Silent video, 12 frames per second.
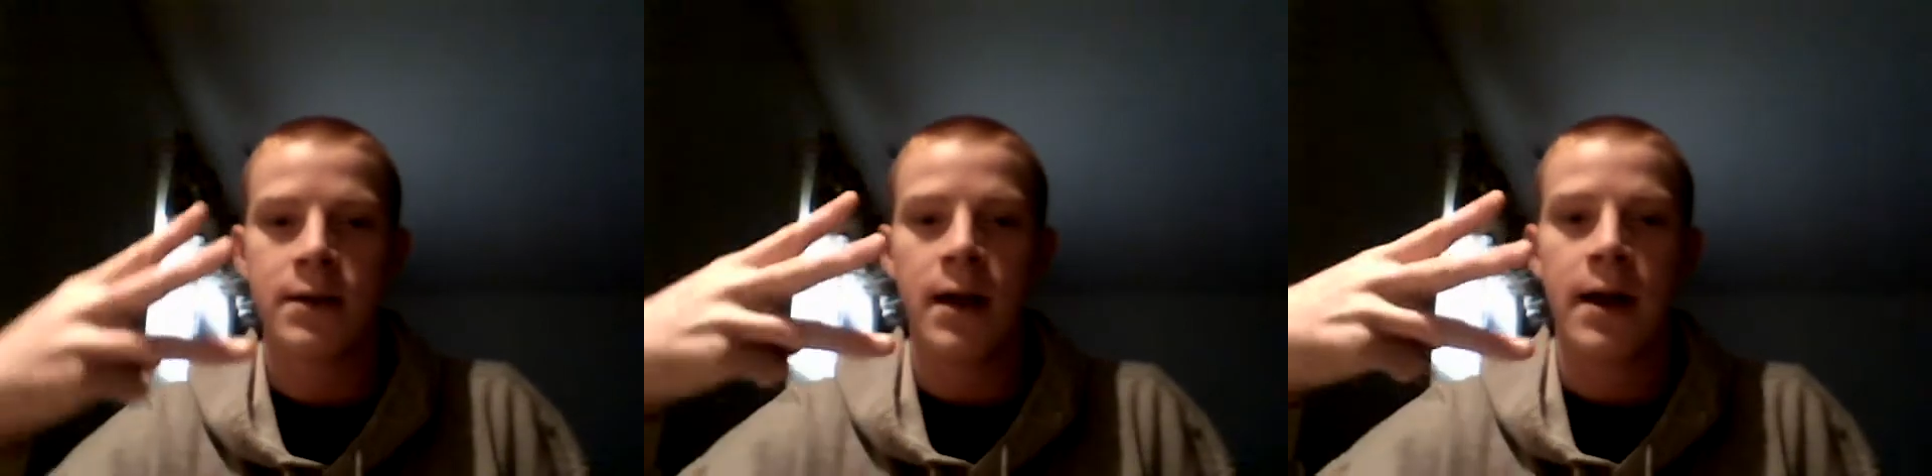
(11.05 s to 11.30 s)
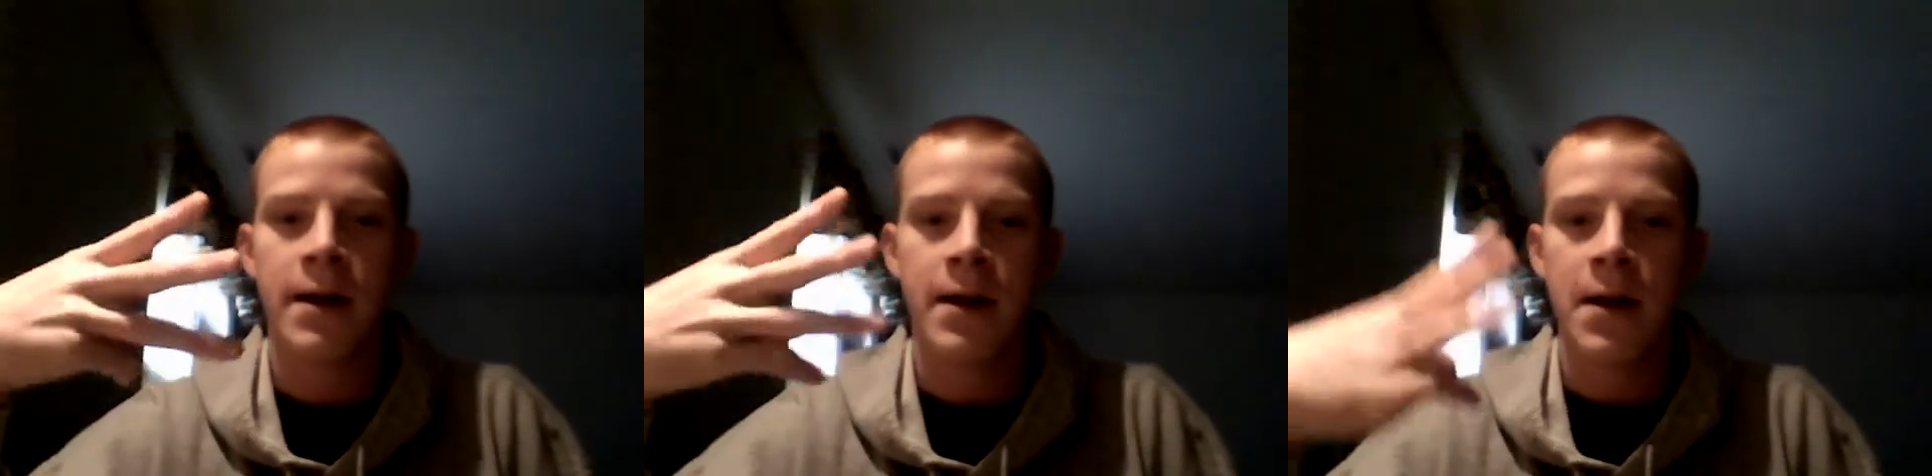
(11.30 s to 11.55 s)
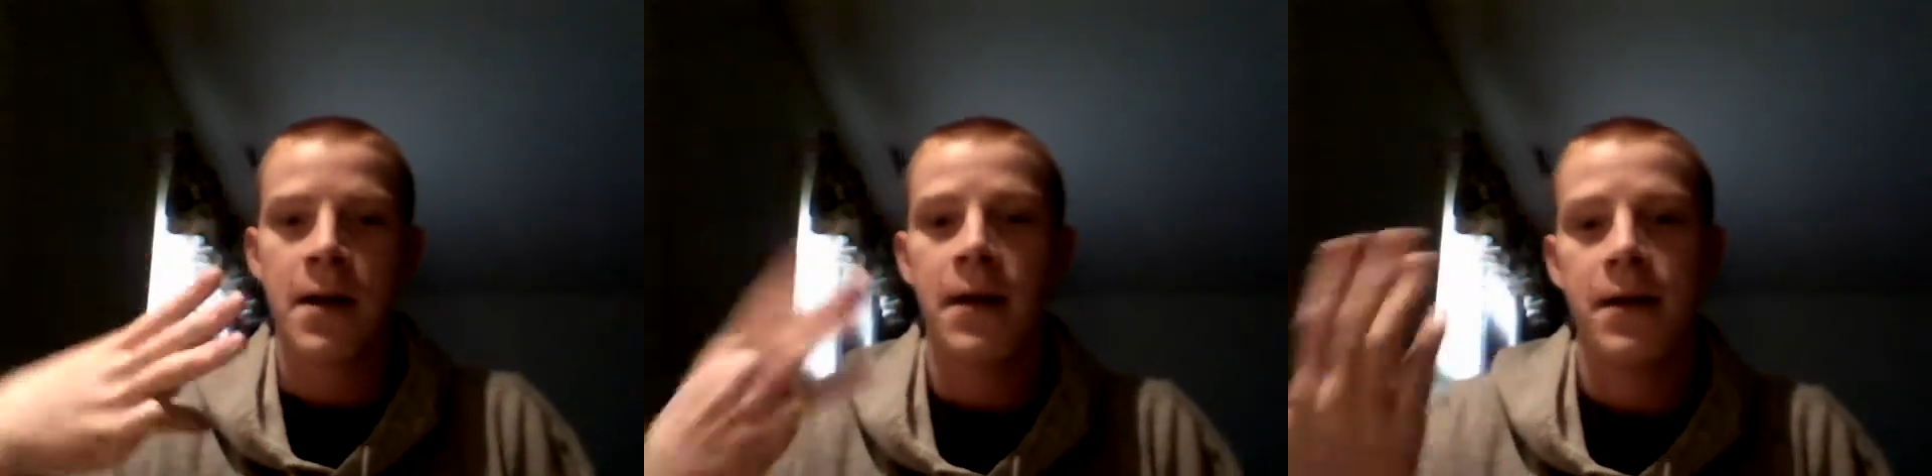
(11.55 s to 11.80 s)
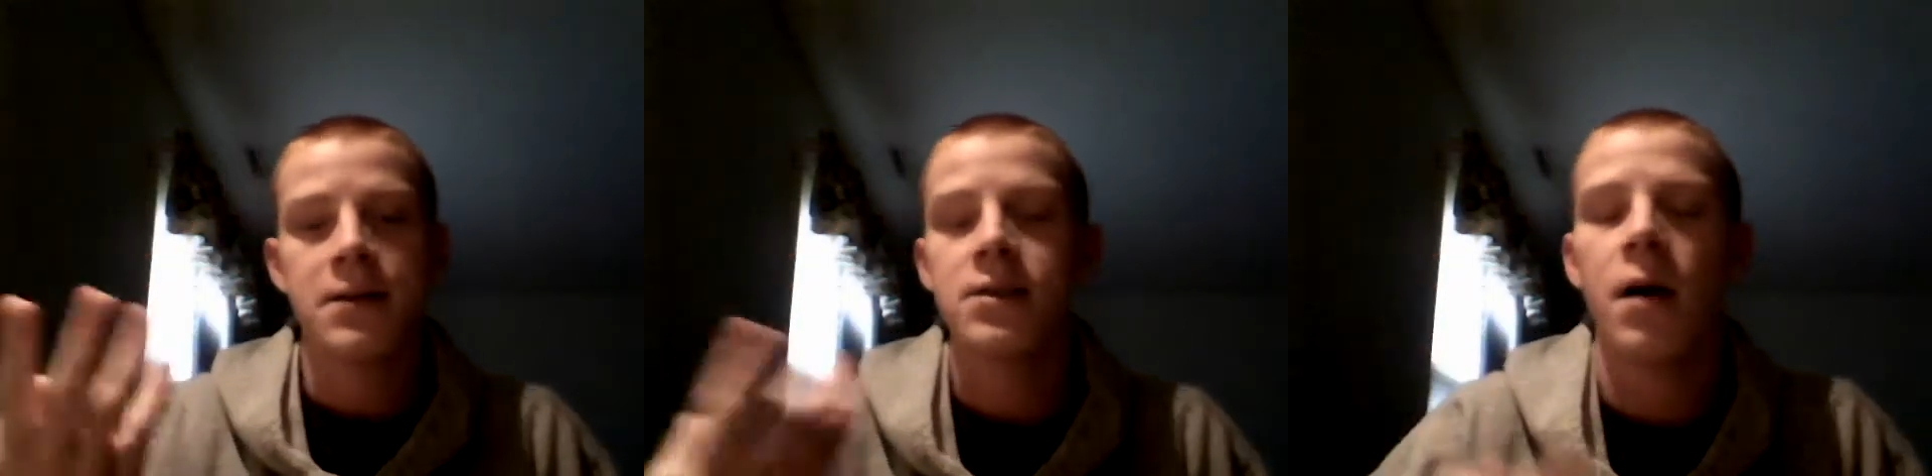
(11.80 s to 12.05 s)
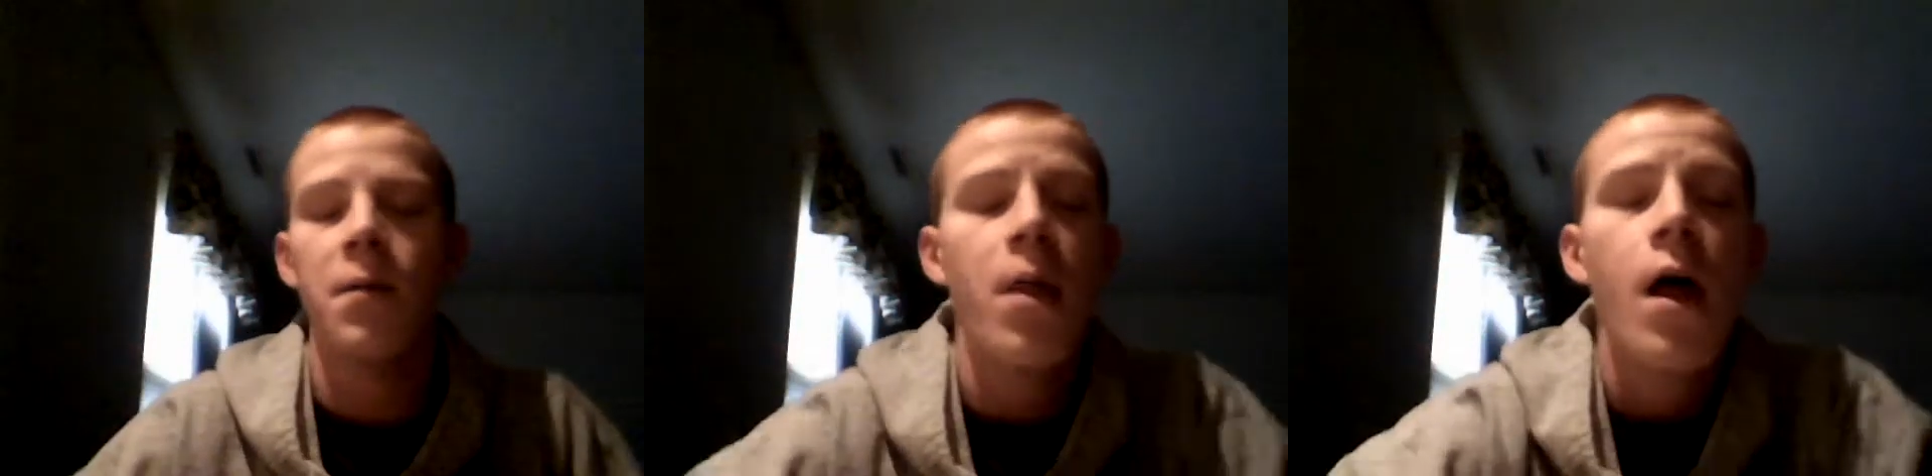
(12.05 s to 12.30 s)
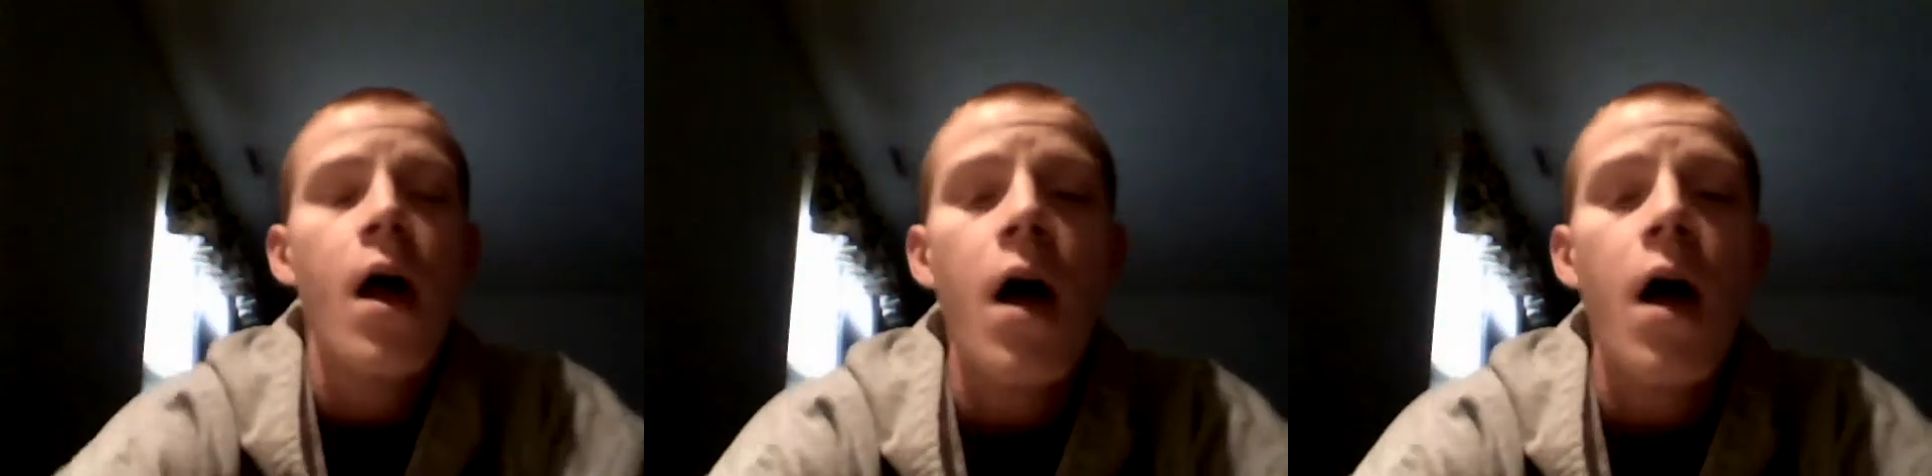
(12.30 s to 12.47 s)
side, some.